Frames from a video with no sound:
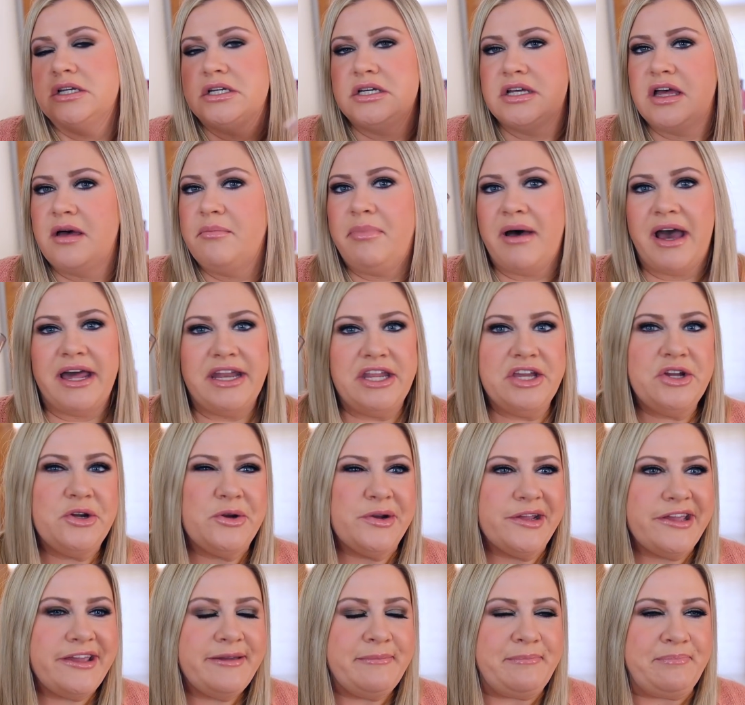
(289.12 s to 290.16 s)
a body
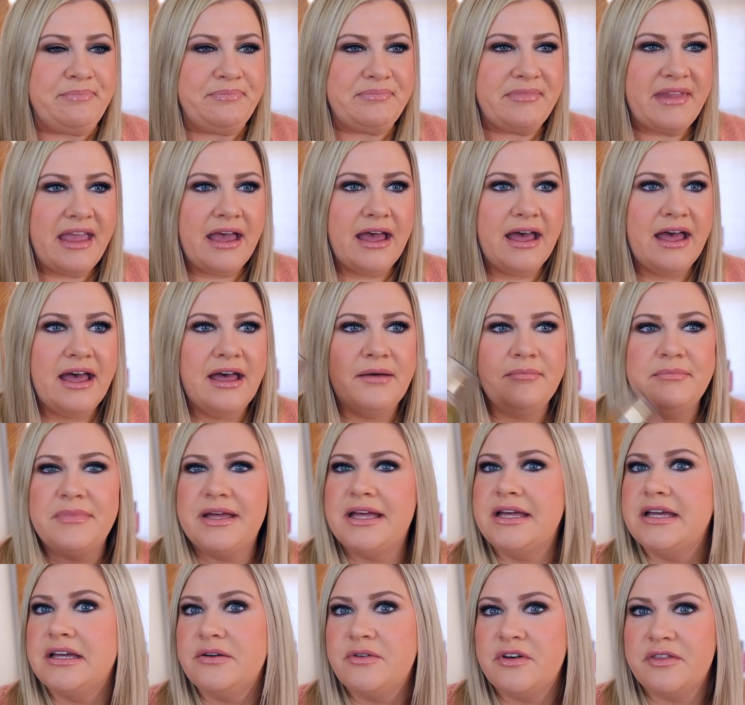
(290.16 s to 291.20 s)
cream um,
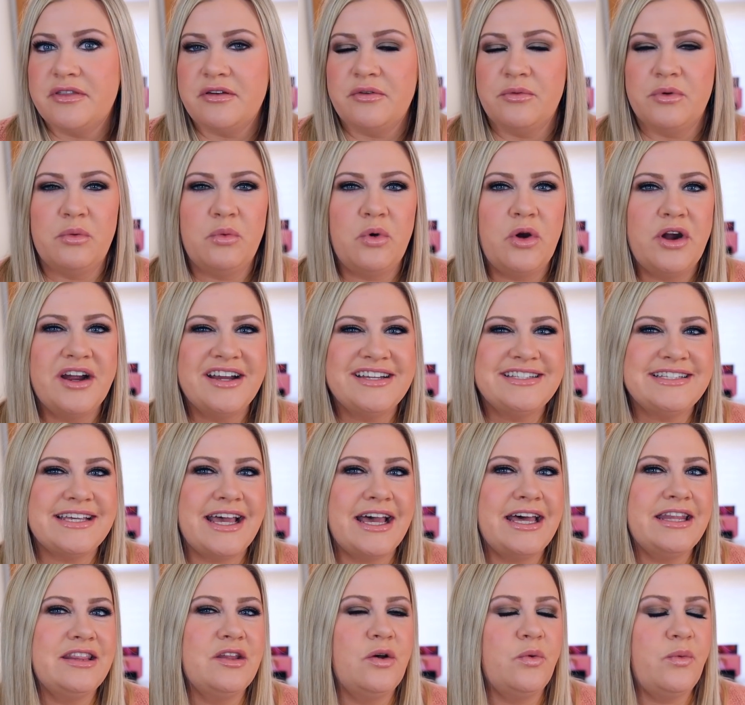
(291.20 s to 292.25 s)
with rewards
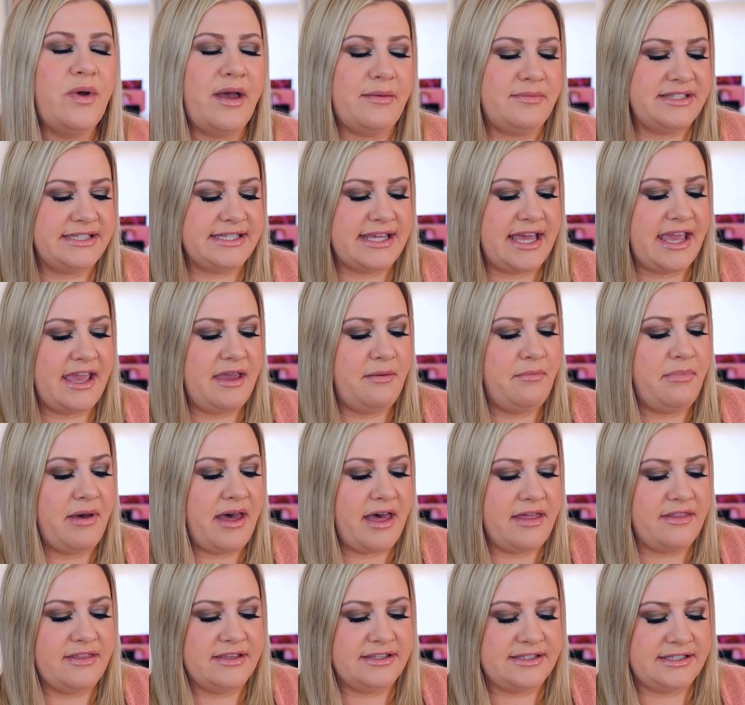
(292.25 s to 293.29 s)
on the website,
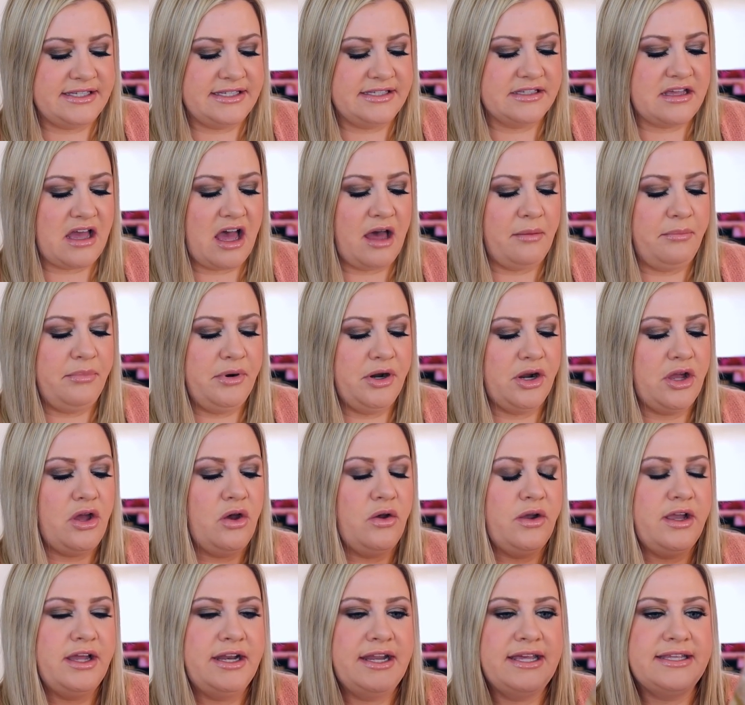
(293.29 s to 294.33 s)
but this is Copper
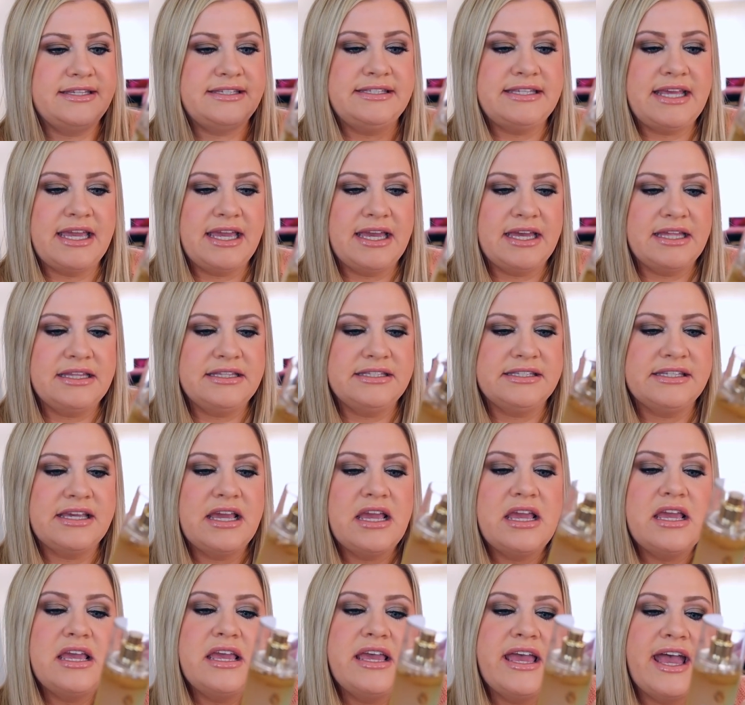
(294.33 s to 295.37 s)
Coconut Sands.
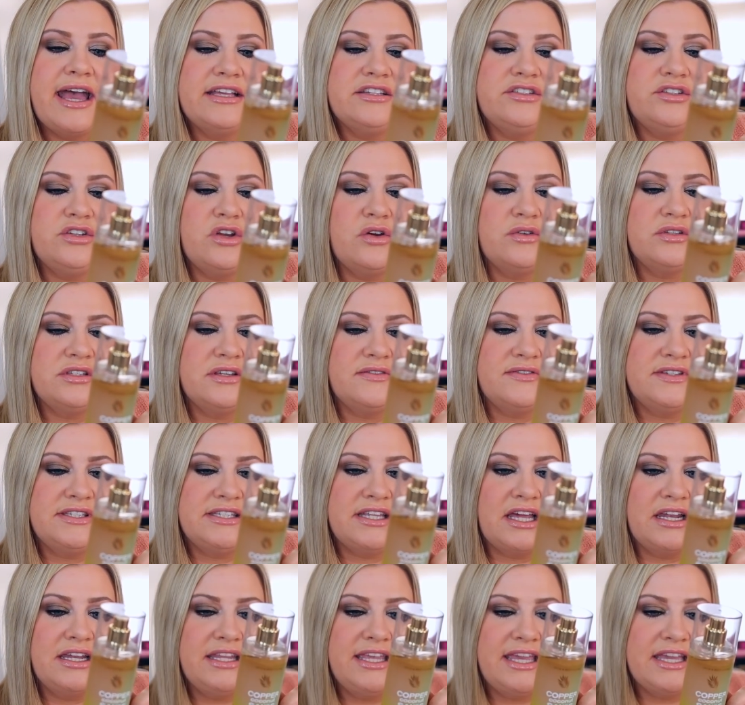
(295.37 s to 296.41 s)
Has notes of
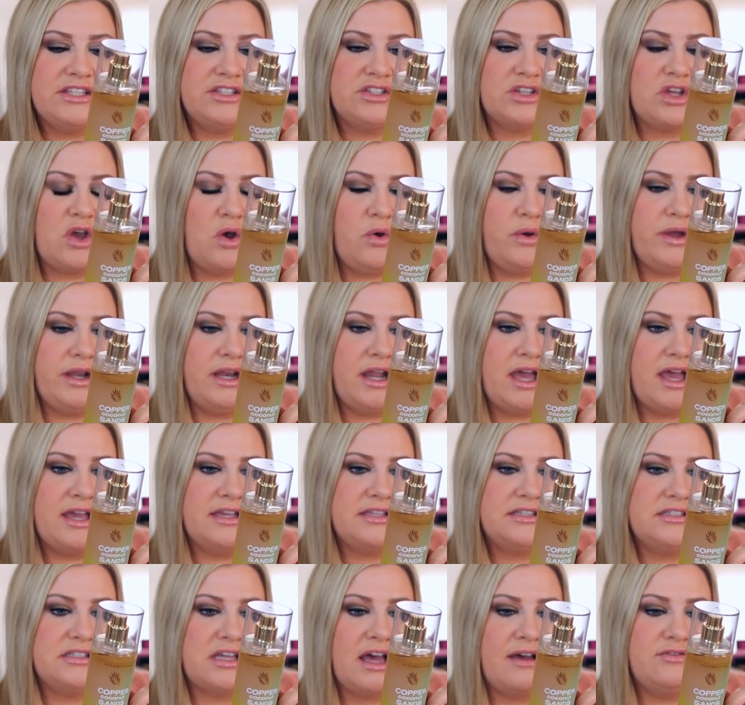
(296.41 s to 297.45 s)
sun-kissed
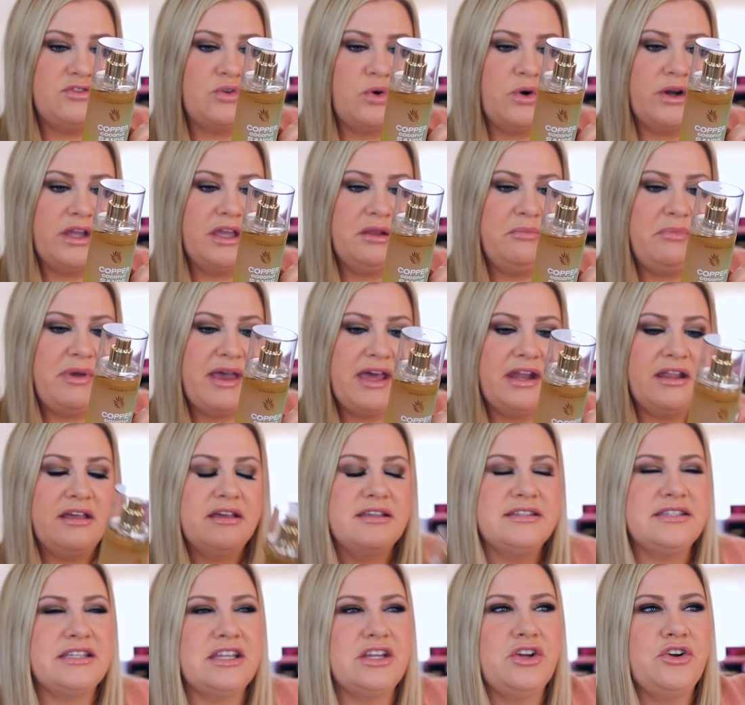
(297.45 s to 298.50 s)
coconut, soft orchid
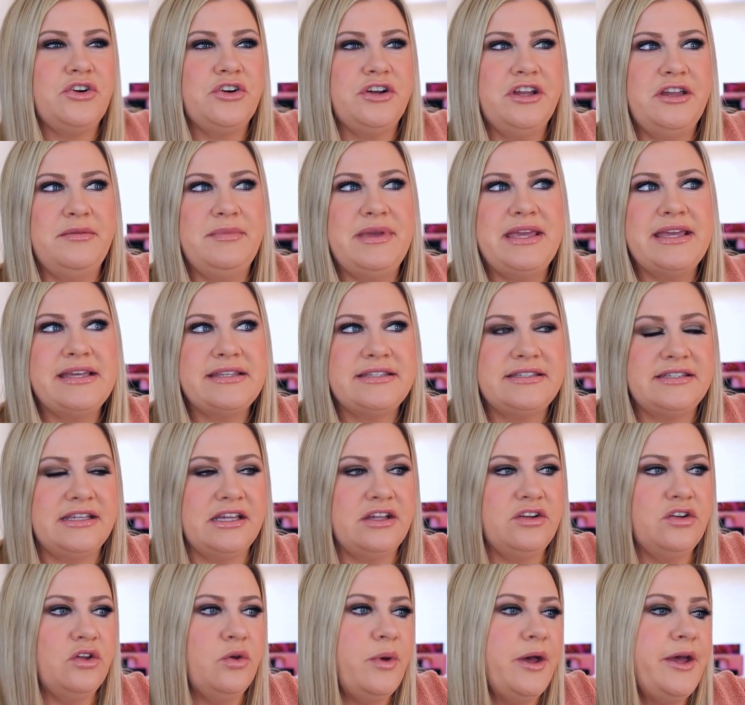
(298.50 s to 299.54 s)
petals, and creamy
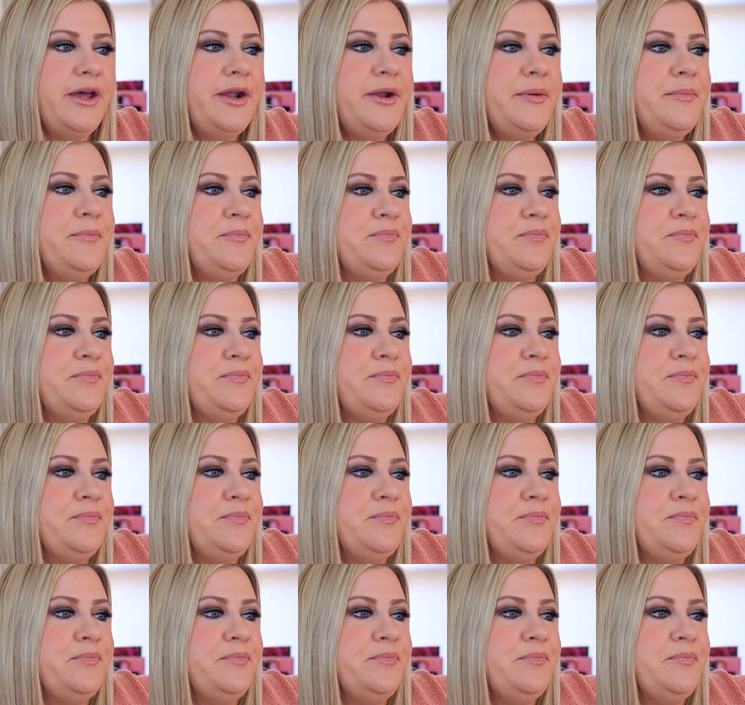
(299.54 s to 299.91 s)
sandalwood.